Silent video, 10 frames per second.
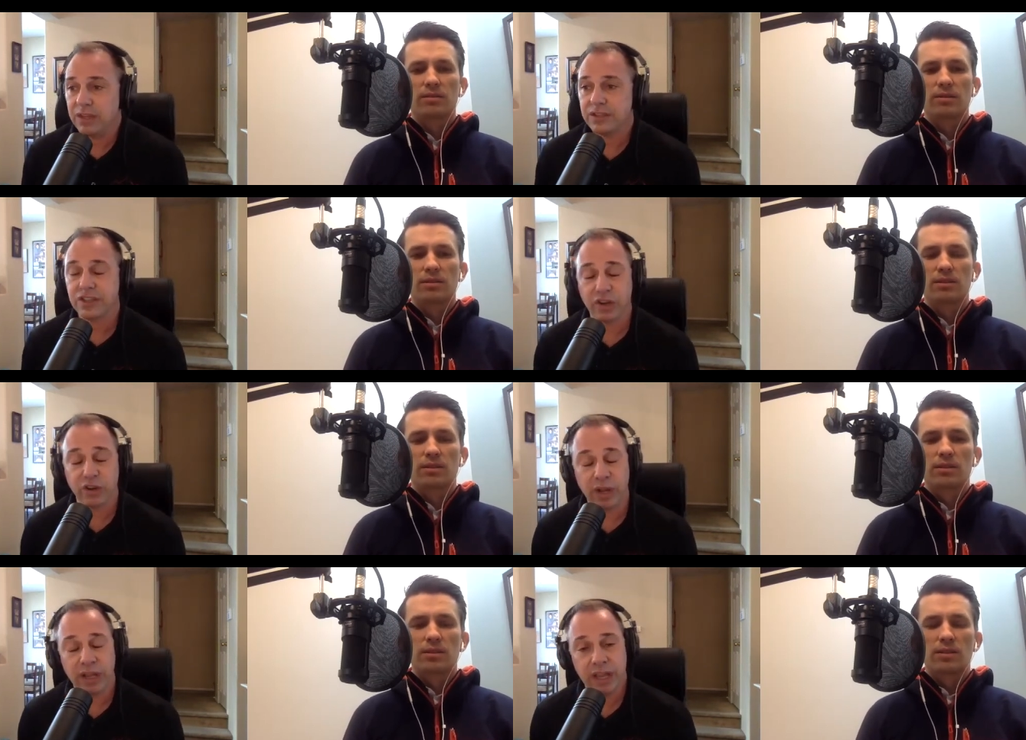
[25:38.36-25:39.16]

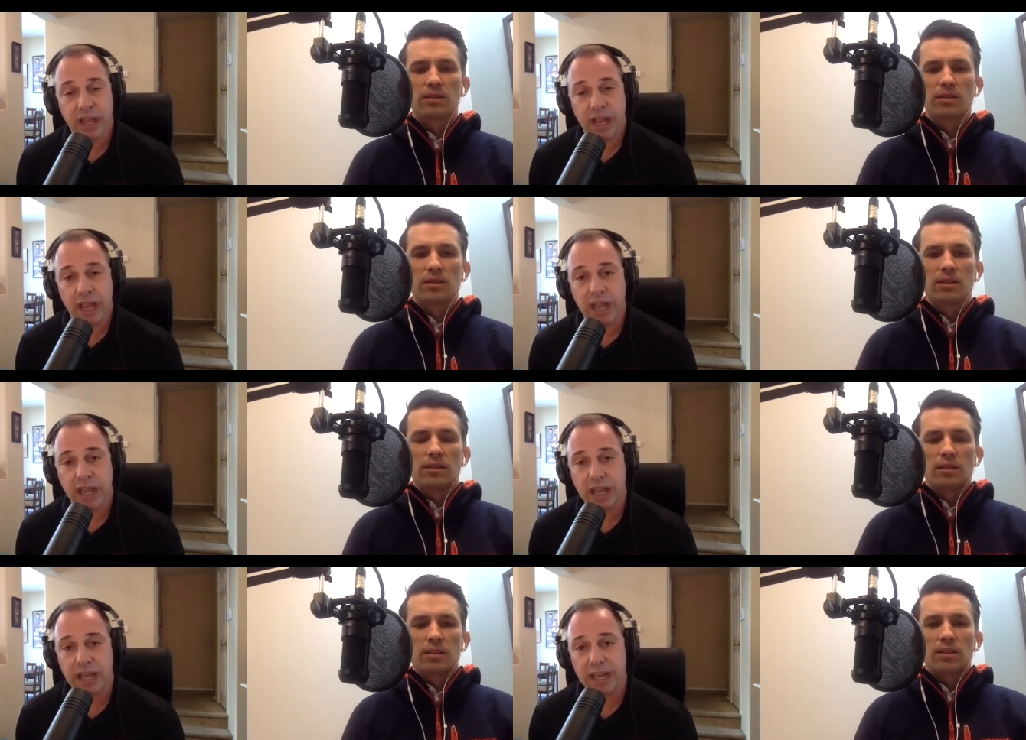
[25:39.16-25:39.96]
Speaker 1: So
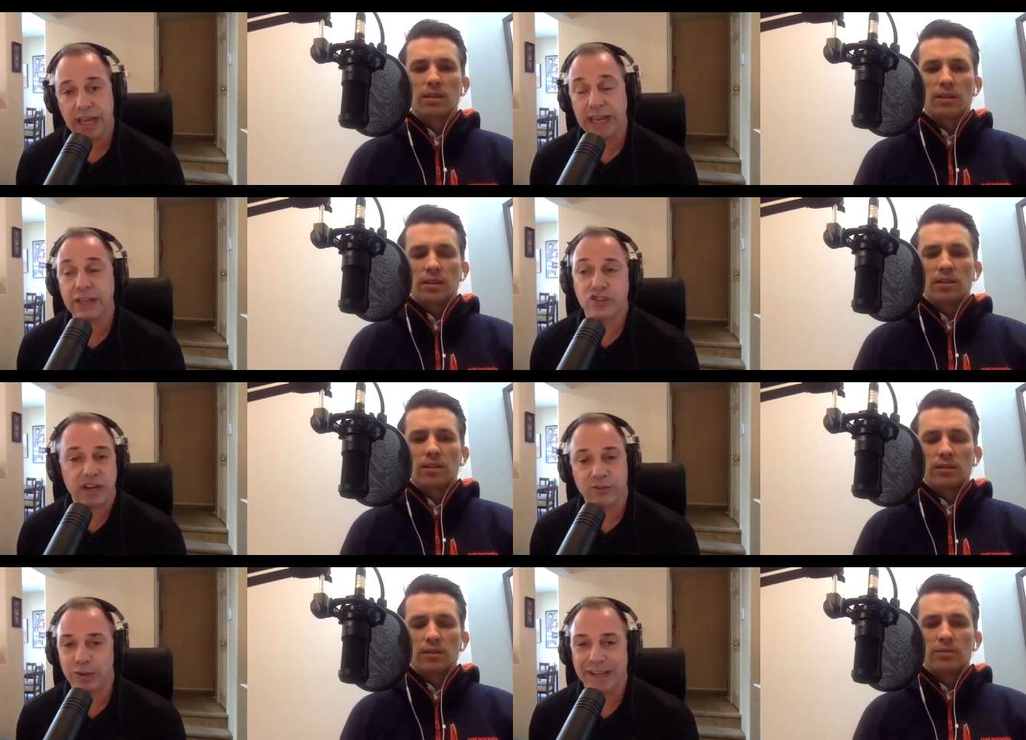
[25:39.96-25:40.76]
in
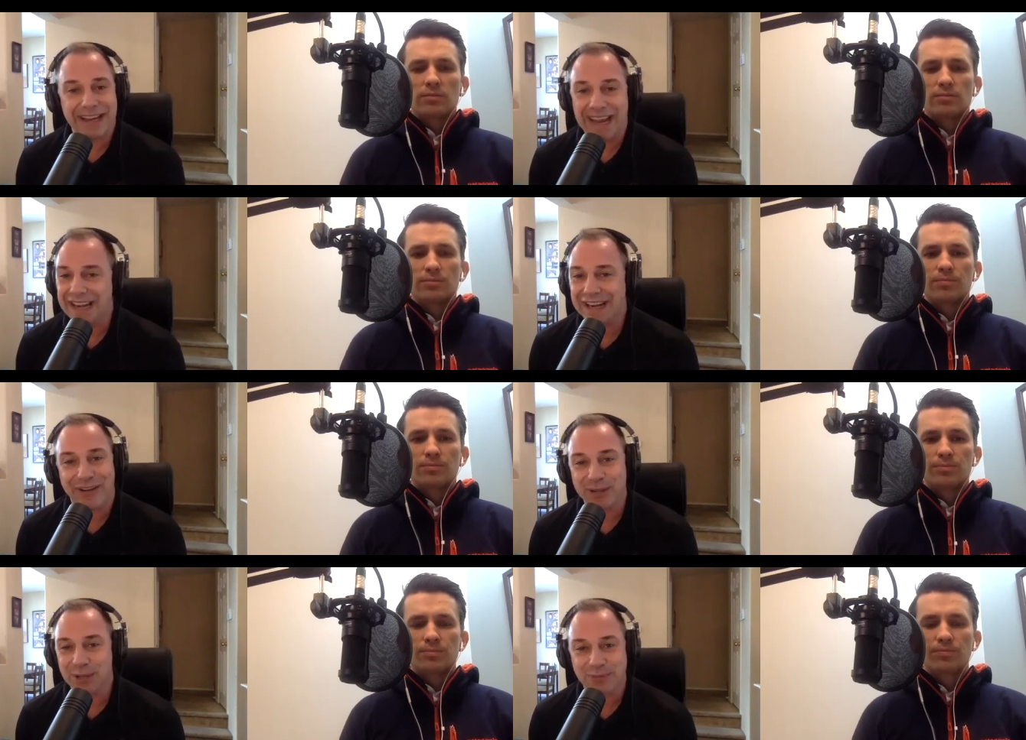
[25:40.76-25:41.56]
general, again, it
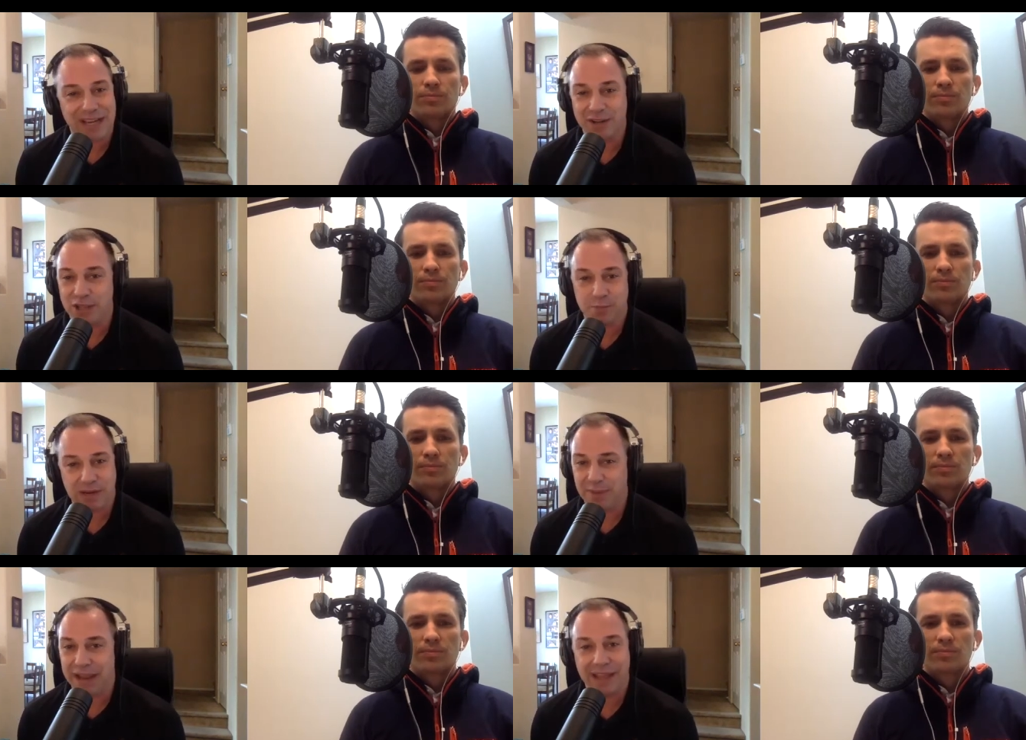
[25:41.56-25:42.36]
all comes down to the
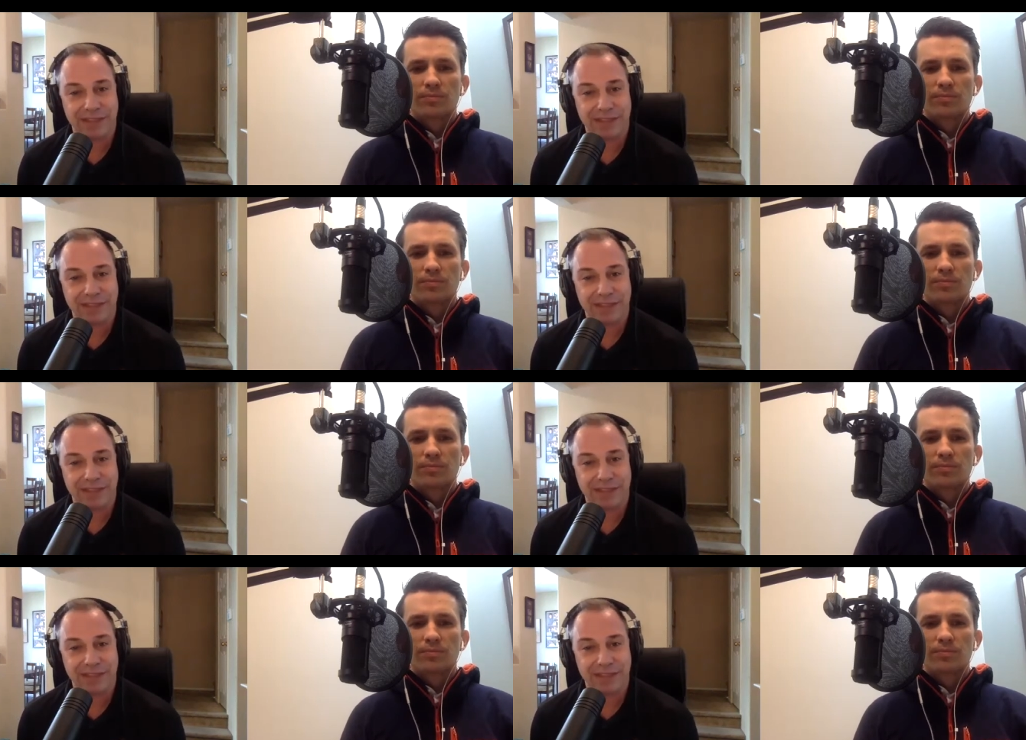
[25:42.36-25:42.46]
big math.